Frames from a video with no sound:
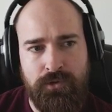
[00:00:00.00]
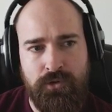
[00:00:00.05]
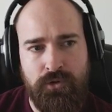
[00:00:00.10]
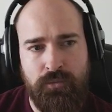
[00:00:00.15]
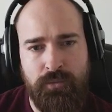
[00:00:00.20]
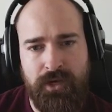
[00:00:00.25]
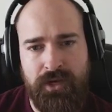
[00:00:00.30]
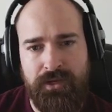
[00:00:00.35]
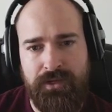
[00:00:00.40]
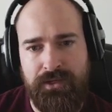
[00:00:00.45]

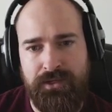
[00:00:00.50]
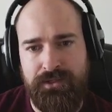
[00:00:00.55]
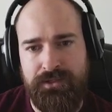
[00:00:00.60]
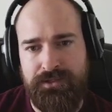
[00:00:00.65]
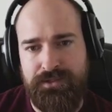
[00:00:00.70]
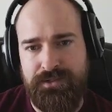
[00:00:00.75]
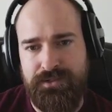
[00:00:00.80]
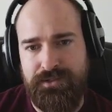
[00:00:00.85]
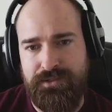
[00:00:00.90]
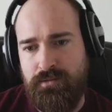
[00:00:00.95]
Kuba
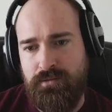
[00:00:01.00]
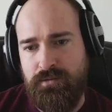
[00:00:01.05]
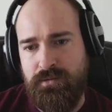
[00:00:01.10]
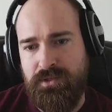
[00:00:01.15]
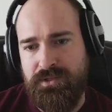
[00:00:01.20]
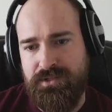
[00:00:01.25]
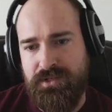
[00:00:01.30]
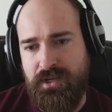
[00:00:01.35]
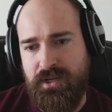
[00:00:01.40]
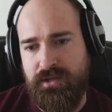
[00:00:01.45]
is
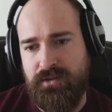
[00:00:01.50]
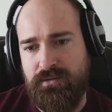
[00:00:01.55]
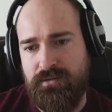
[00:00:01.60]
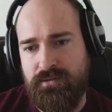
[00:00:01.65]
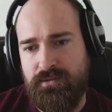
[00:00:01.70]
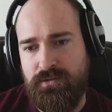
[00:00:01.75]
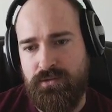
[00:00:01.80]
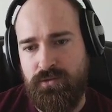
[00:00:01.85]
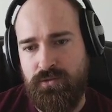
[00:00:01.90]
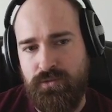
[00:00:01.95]
this guy,
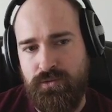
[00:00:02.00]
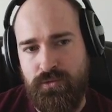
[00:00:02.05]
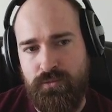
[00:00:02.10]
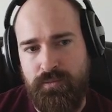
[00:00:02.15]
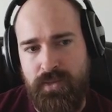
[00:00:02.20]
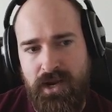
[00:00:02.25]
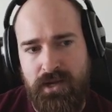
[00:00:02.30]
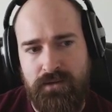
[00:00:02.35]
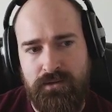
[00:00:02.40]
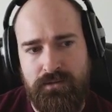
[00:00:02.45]

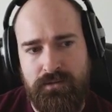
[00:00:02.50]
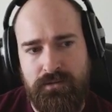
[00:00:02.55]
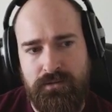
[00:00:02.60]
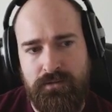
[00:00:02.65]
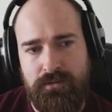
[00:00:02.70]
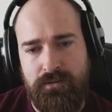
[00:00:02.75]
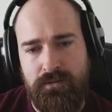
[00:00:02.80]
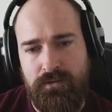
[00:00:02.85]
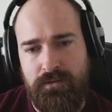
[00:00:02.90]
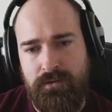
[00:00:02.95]
Kuba.
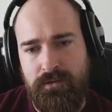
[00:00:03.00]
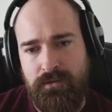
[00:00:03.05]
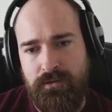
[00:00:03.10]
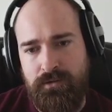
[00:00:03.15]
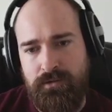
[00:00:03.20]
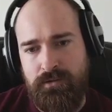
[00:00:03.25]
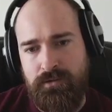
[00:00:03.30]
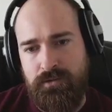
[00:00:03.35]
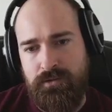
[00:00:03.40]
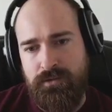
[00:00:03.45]

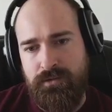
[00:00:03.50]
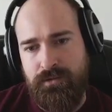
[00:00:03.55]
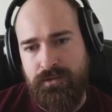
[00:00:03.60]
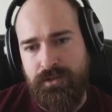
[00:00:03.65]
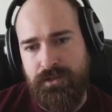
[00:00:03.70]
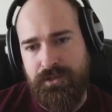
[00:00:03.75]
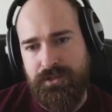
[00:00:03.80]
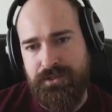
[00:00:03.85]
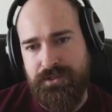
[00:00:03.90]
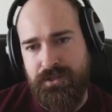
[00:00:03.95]

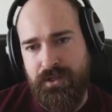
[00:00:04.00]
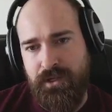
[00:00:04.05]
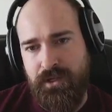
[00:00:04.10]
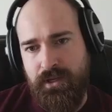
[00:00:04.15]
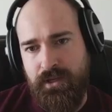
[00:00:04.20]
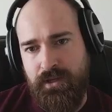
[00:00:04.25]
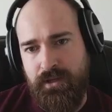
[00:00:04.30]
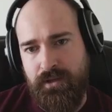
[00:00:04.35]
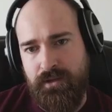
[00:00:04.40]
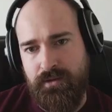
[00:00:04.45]
It is
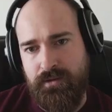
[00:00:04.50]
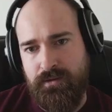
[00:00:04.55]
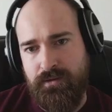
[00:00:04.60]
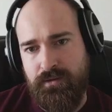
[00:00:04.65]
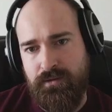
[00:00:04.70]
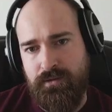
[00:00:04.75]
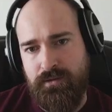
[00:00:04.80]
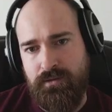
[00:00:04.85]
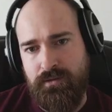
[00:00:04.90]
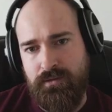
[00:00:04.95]
a...
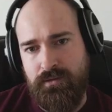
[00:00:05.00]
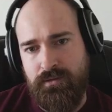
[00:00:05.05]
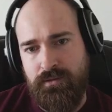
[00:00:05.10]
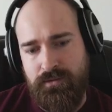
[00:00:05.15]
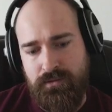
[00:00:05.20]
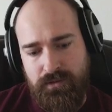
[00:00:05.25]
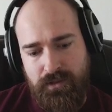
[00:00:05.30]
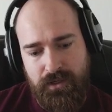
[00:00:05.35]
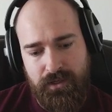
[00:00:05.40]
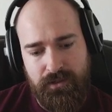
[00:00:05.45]

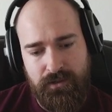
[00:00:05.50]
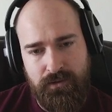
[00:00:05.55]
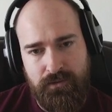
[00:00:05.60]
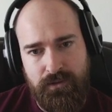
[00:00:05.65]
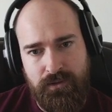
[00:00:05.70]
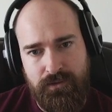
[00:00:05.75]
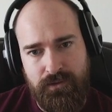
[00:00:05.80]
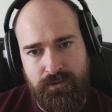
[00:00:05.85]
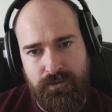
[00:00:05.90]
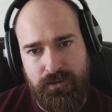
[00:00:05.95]
Hey, no,
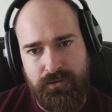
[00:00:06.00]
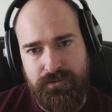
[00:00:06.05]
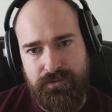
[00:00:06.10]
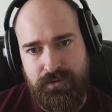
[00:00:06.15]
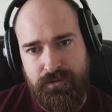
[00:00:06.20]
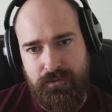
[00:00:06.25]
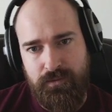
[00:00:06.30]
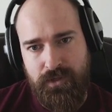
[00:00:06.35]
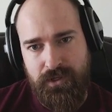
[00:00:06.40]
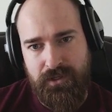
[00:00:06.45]
no, no, no,
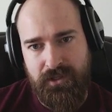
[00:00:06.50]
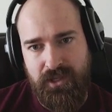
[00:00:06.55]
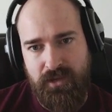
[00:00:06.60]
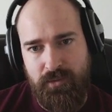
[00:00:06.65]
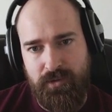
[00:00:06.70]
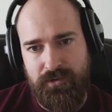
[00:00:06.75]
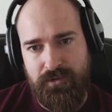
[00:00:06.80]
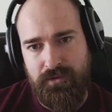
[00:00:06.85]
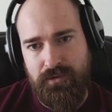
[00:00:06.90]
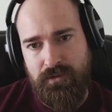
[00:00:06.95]
no, walk on the
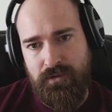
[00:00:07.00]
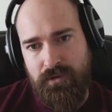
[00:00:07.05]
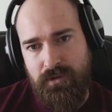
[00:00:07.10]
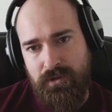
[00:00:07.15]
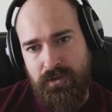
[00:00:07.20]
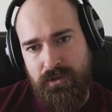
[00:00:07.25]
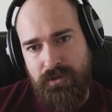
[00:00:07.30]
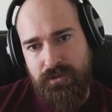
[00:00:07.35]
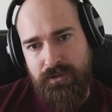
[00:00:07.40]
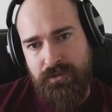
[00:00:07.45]
keyboard.
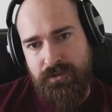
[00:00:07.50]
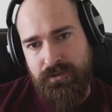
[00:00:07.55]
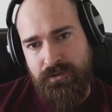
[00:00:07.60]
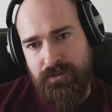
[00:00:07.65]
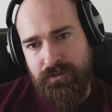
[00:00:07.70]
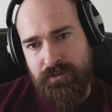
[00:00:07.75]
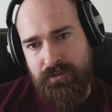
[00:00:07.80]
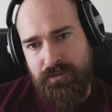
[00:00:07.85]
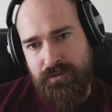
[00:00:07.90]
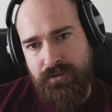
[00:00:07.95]

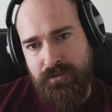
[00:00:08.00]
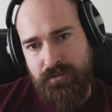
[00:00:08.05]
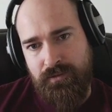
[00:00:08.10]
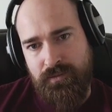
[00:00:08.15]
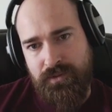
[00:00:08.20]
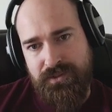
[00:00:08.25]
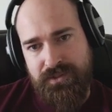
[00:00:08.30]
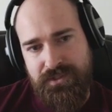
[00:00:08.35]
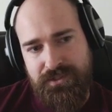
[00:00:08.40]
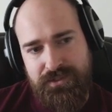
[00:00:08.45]

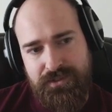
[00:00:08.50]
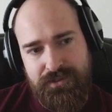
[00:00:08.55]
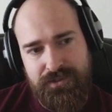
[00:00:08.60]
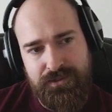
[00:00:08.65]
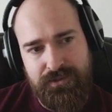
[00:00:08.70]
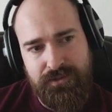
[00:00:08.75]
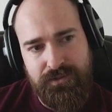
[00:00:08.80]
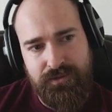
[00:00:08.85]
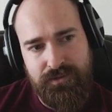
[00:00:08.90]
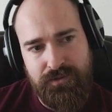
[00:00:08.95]
What is
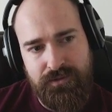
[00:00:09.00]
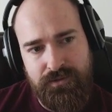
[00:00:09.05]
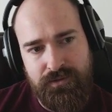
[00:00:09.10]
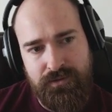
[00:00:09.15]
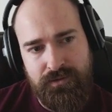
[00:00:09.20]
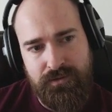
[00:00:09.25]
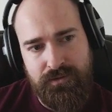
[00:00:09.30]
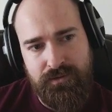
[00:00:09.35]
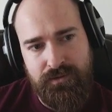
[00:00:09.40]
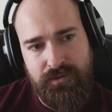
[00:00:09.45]
this?
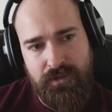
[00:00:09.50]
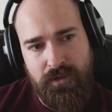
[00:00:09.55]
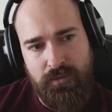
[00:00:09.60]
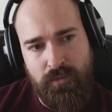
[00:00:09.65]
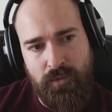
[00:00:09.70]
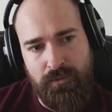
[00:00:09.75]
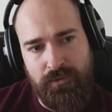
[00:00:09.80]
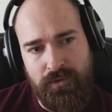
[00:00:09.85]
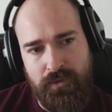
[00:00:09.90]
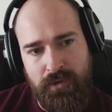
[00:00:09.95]

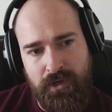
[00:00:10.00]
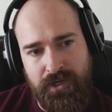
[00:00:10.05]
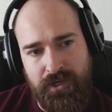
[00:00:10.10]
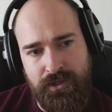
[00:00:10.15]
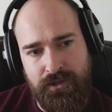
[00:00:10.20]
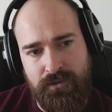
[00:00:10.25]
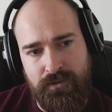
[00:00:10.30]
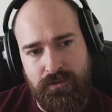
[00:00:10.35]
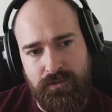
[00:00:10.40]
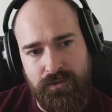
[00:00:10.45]
war with
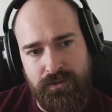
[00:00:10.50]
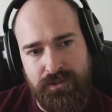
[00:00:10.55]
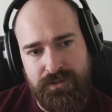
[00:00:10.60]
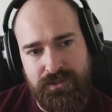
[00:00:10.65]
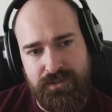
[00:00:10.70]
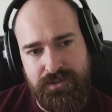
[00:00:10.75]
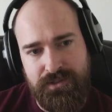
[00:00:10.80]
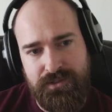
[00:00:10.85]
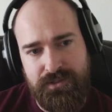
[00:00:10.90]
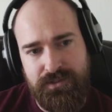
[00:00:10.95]
Loango.
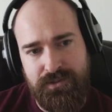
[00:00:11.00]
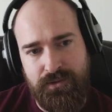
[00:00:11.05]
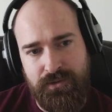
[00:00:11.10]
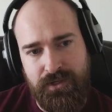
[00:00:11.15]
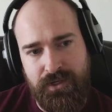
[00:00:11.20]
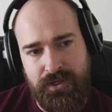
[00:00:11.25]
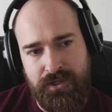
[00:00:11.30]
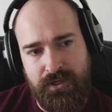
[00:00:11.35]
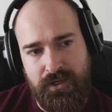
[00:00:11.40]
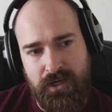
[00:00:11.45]
It's the
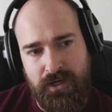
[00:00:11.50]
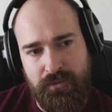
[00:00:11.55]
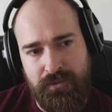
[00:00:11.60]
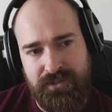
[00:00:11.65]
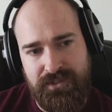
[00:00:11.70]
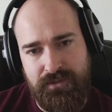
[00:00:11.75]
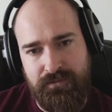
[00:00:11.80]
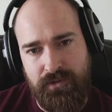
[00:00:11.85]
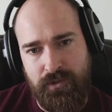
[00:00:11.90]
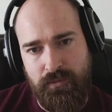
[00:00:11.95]
Soyan
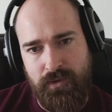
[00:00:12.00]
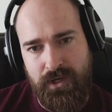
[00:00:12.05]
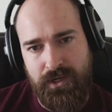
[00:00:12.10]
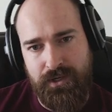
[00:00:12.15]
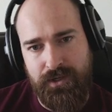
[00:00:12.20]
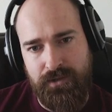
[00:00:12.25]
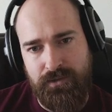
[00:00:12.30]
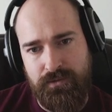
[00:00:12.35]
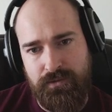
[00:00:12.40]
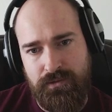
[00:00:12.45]
Conquest of
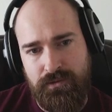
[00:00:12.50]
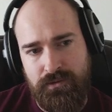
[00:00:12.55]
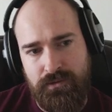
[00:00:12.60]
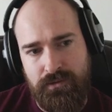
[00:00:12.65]
Loango.